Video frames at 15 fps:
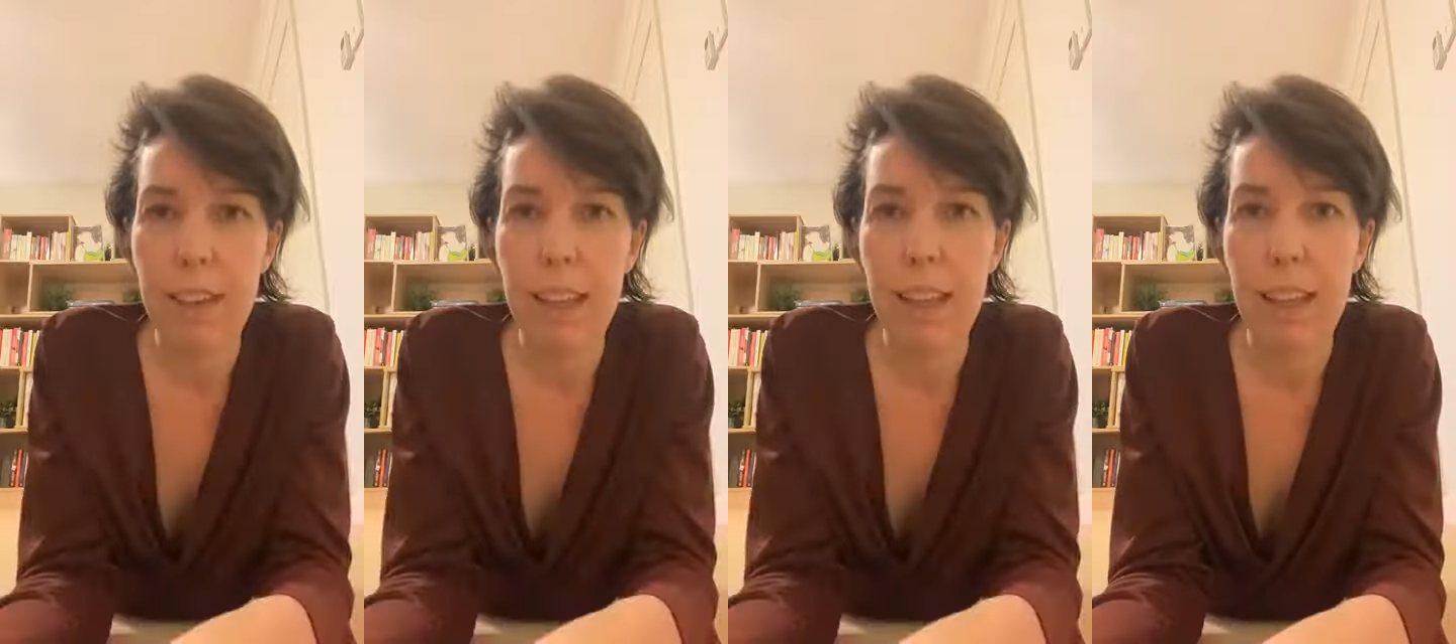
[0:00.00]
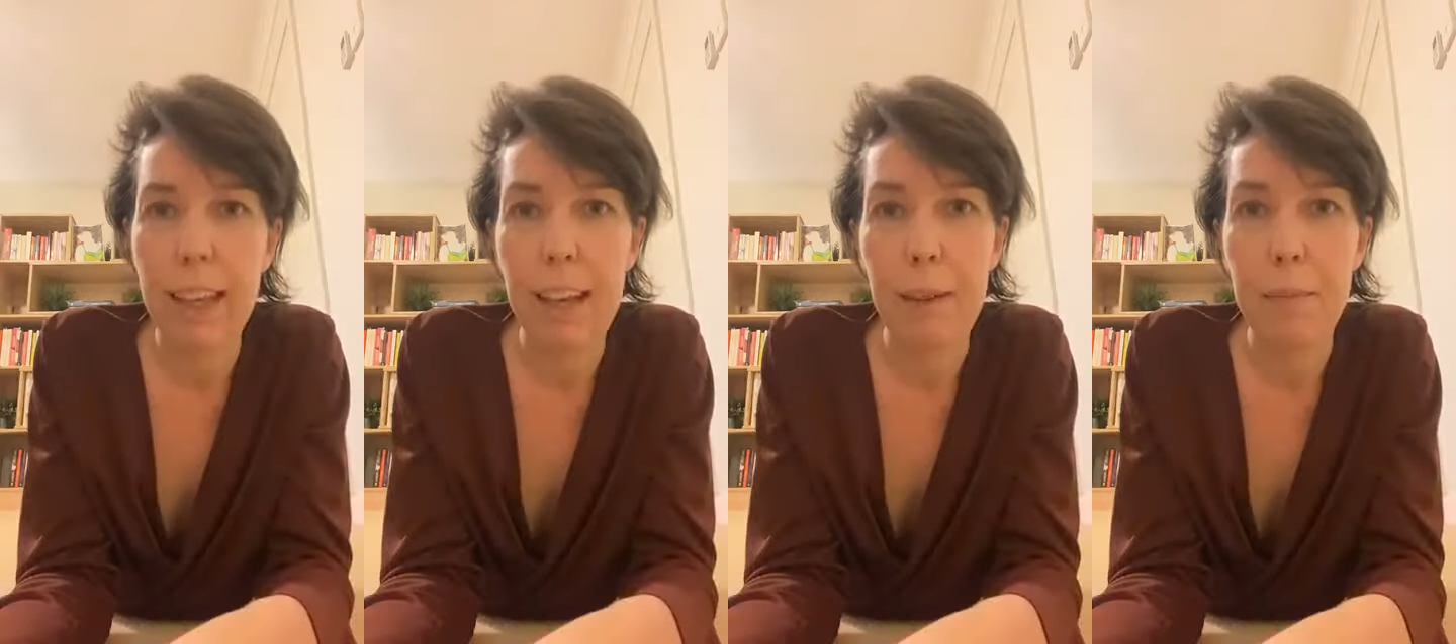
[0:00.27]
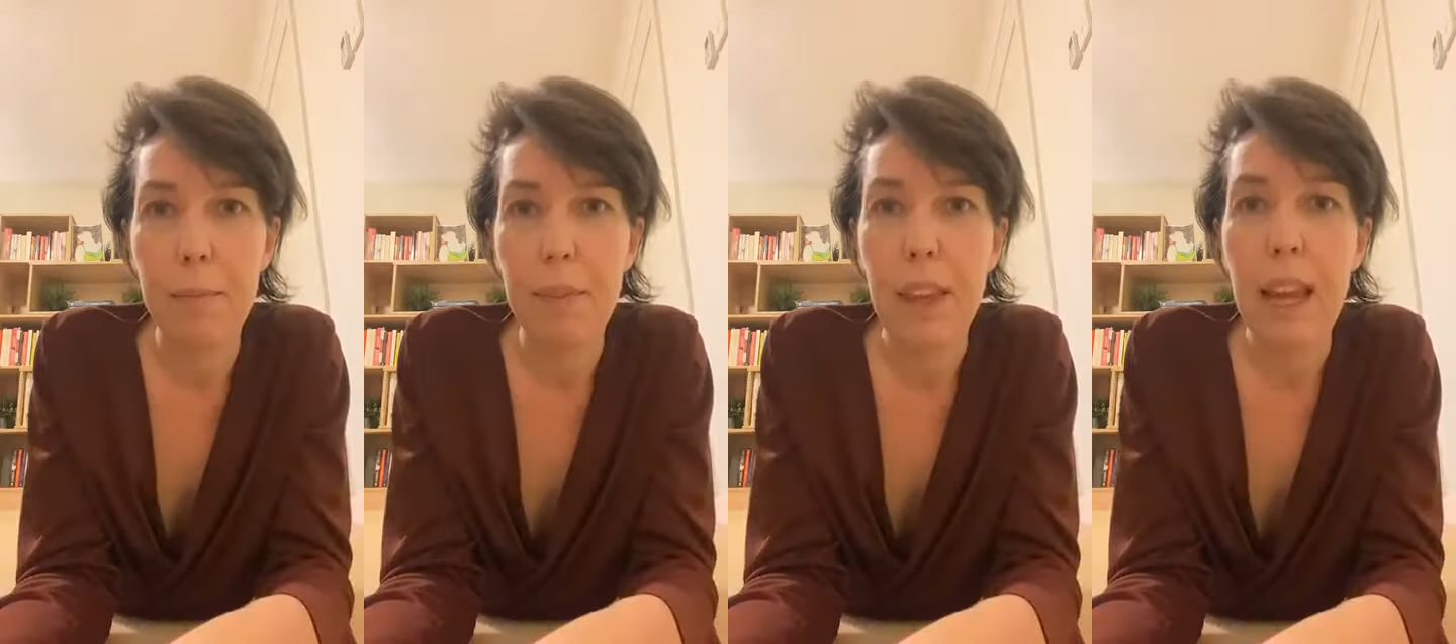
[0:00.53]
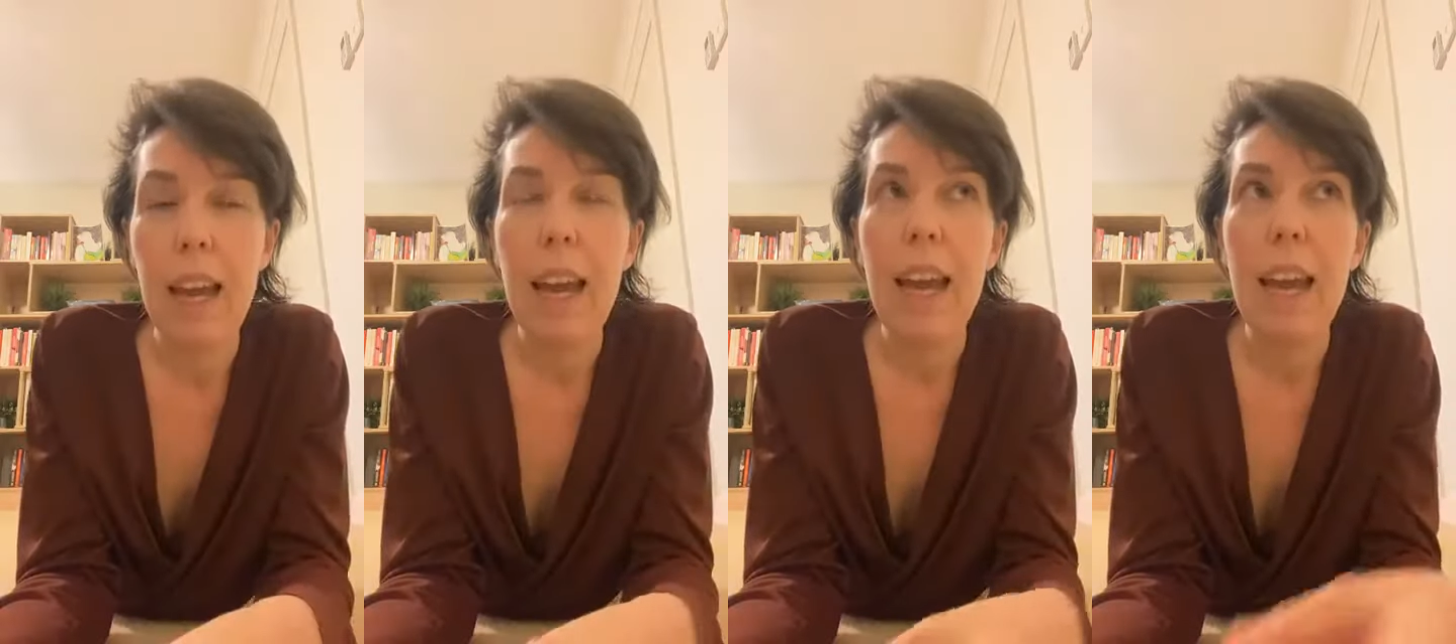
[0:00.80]
feeling.
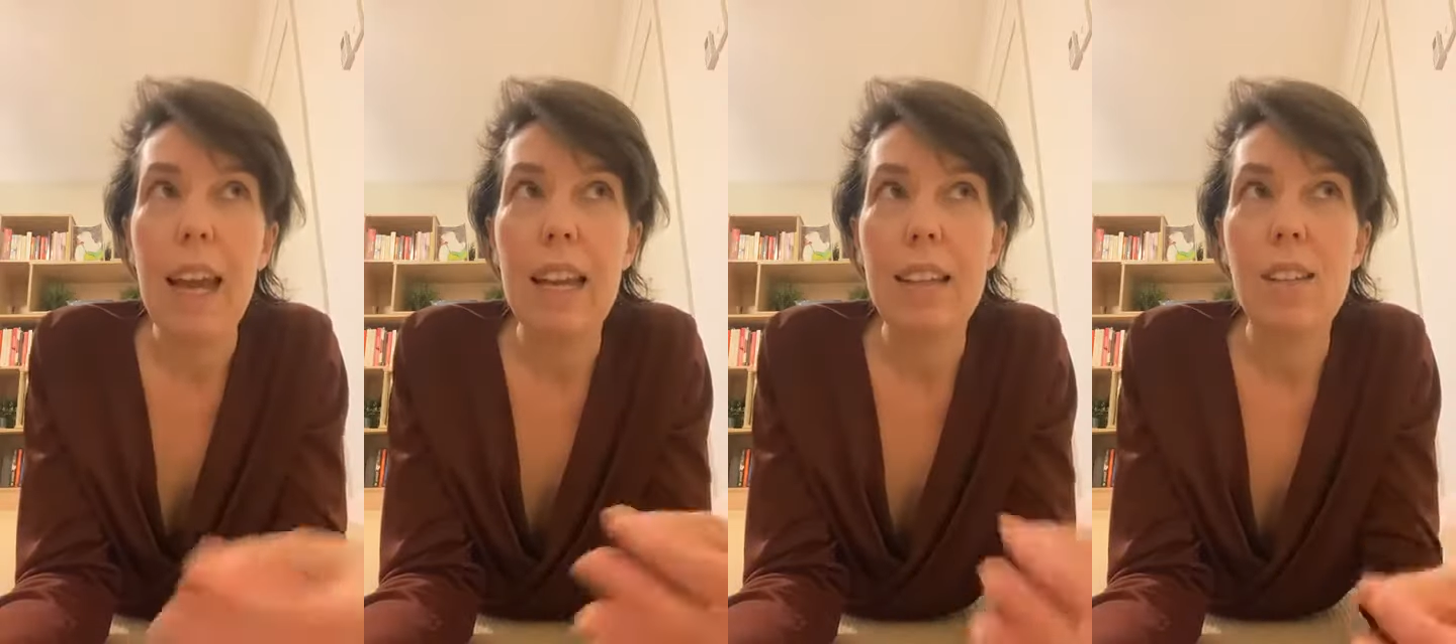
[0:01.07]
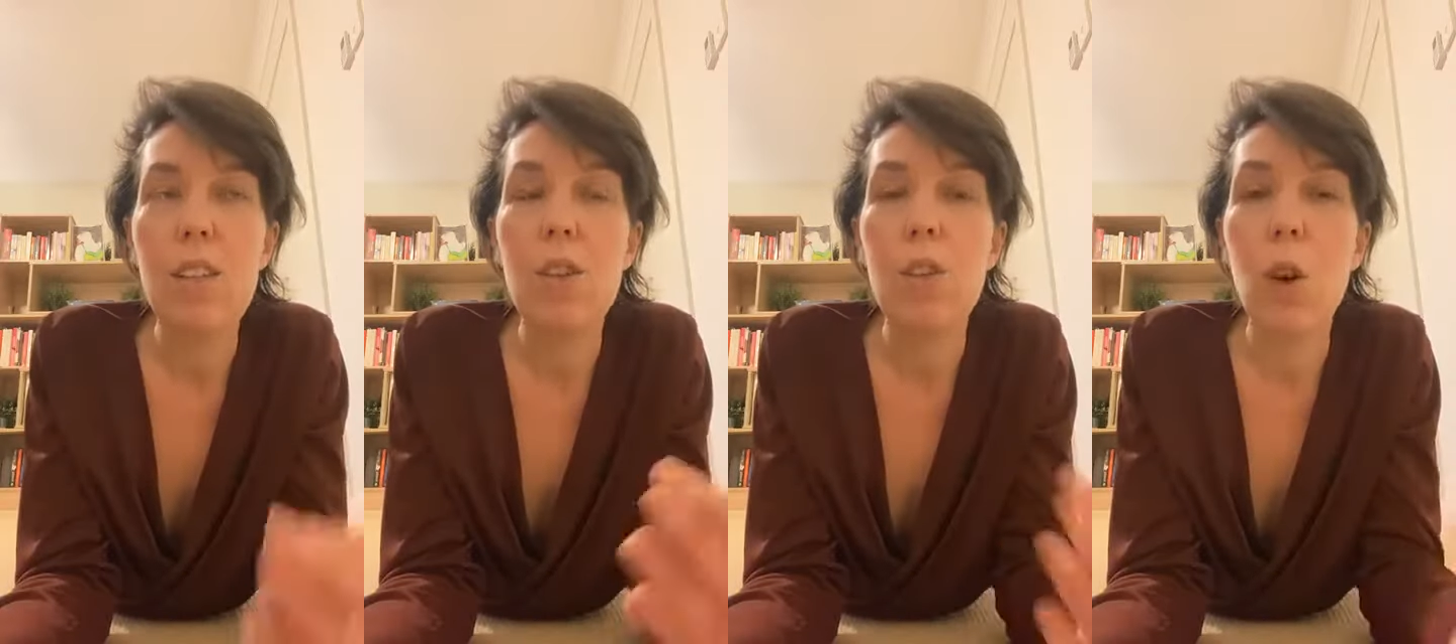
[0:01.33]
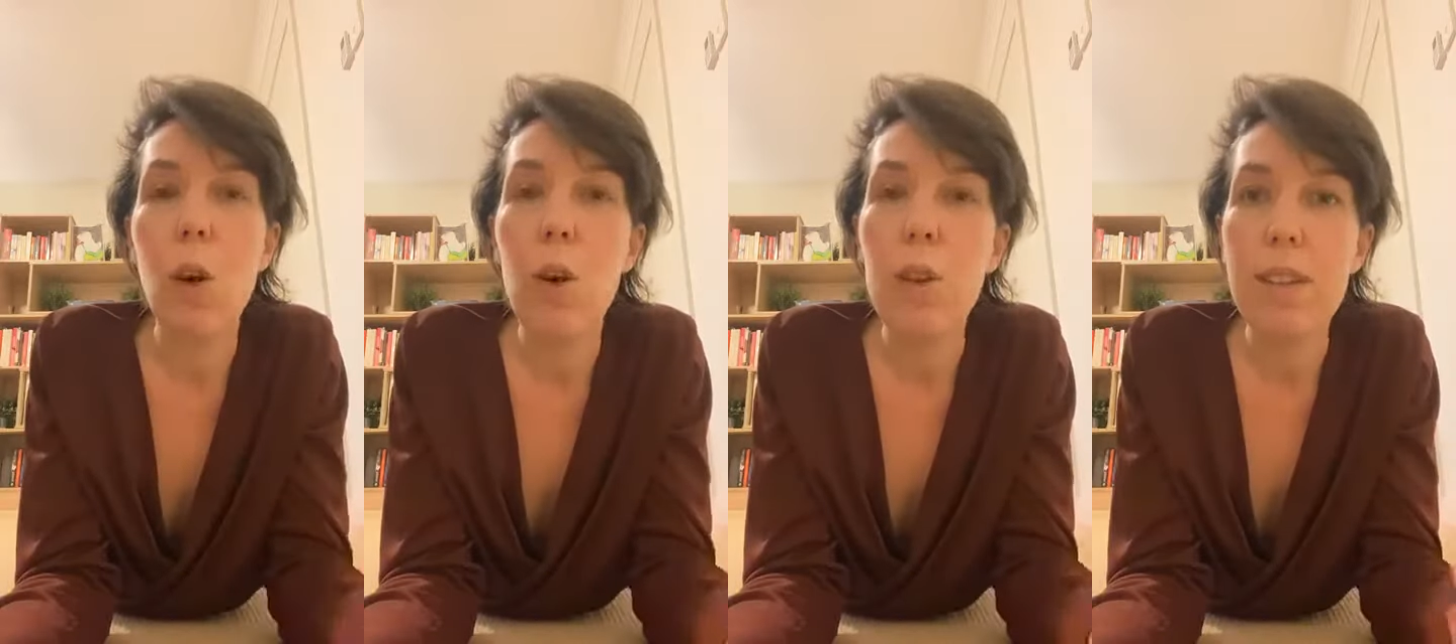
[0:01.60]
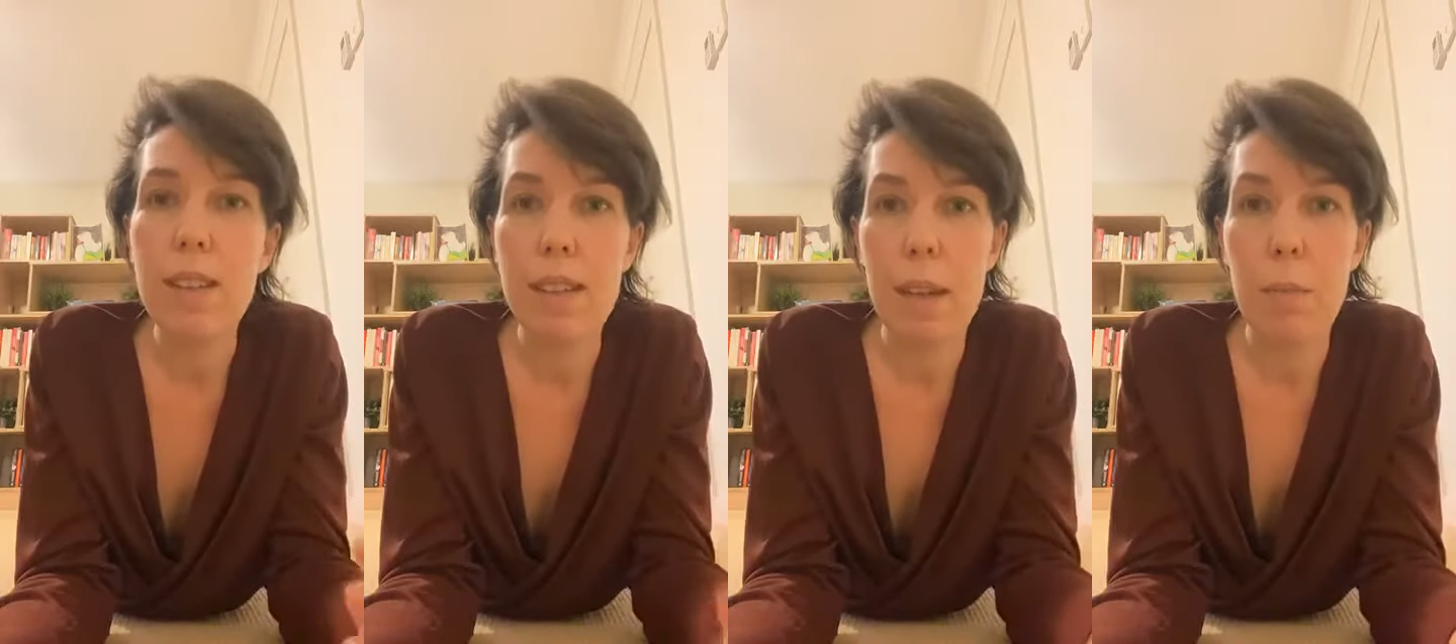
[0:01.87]
It's
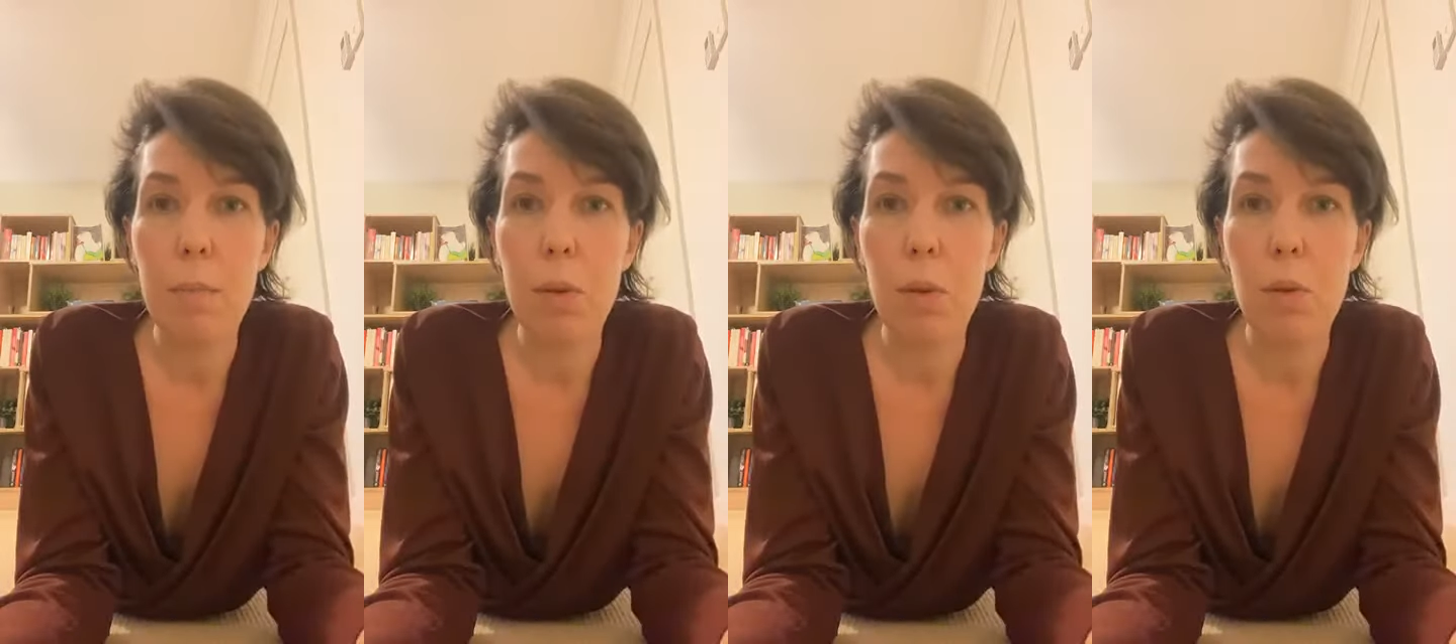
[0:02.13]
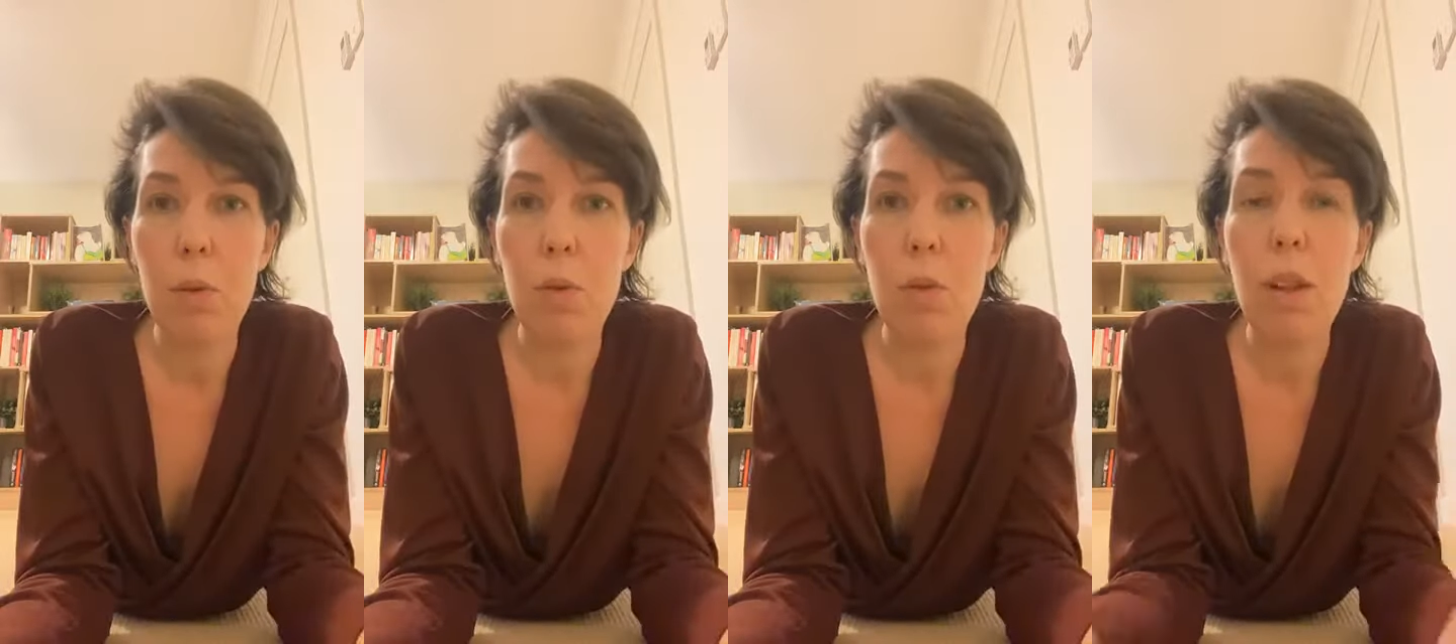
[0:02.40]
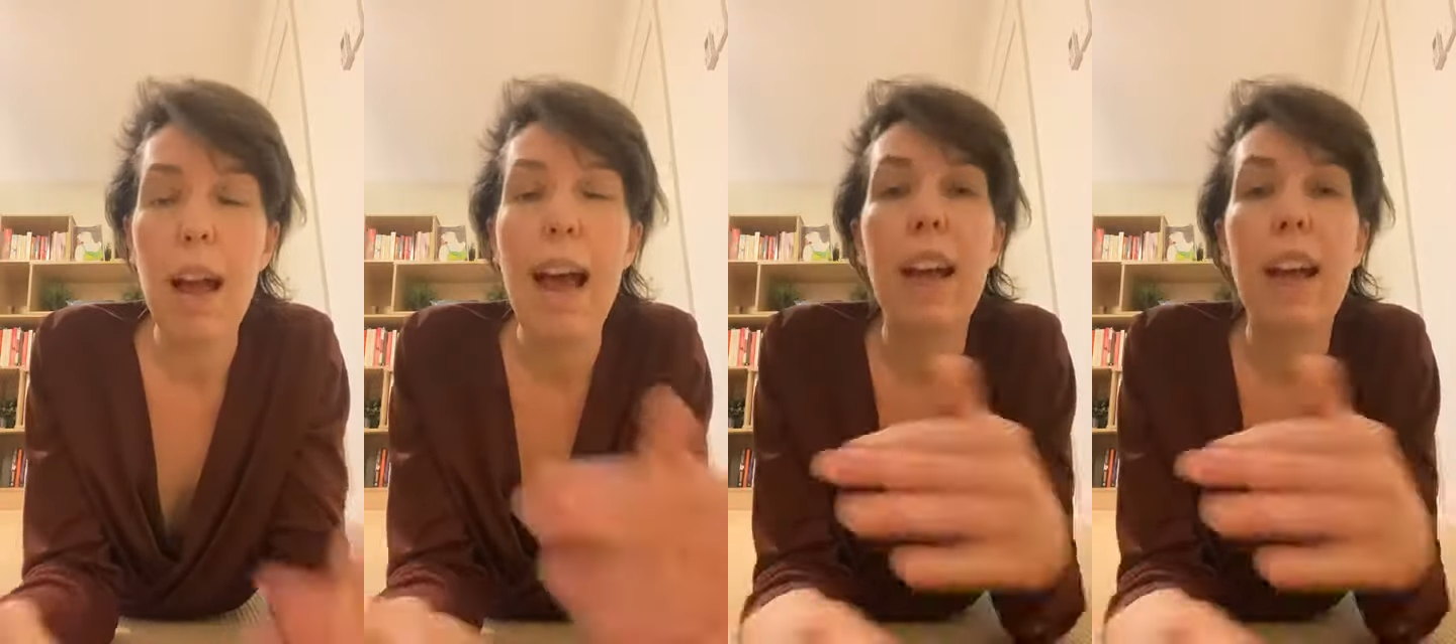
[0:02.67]
so simple